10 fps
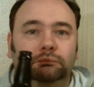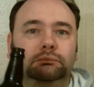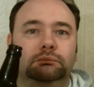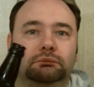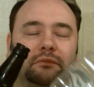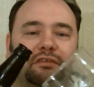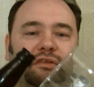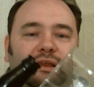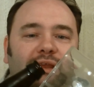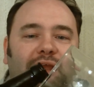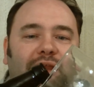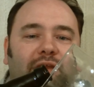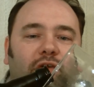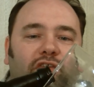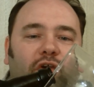Definitely
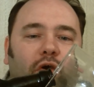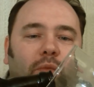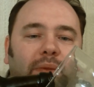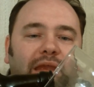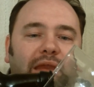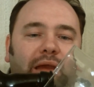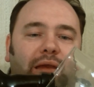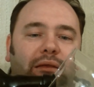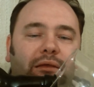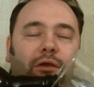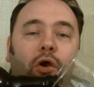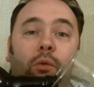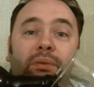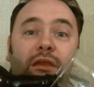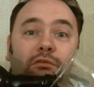getting a nice hoppy
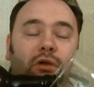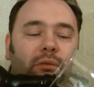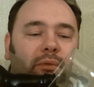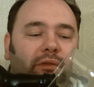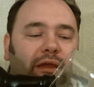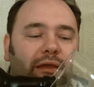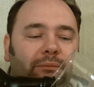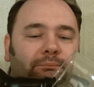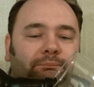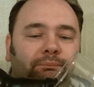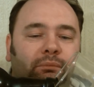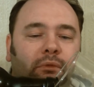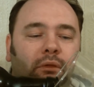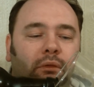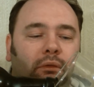aroma there.
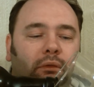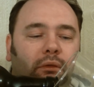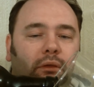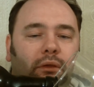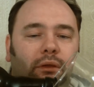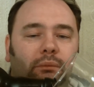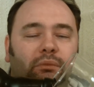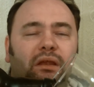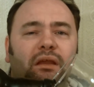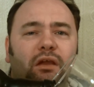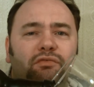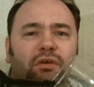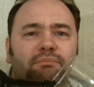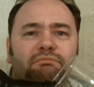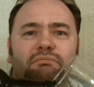I'm going to go
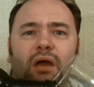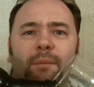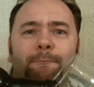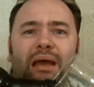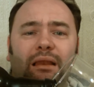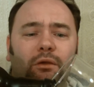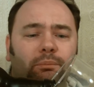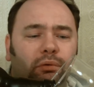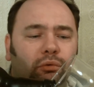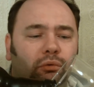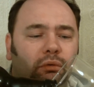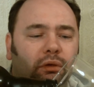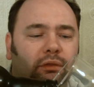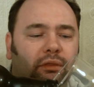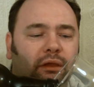for a mellow pour,
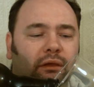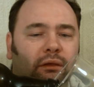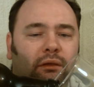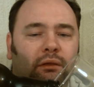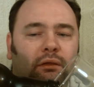I think.